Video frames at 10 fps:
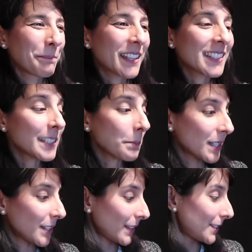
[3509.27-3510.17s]
because
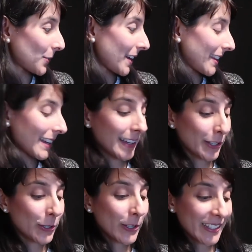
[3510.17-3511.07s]
somebody got the strength card
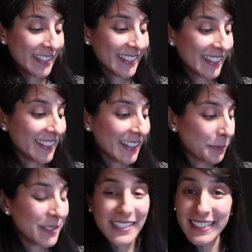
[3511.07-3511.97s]
earlier and that
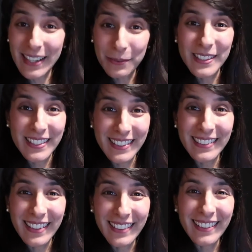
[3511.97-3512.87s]
was that was
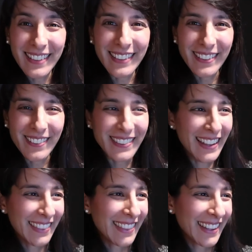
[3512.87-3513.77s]
a little
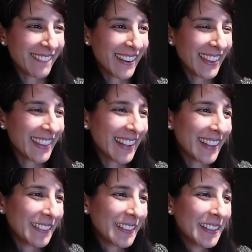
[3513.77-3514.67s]
saturn thing right there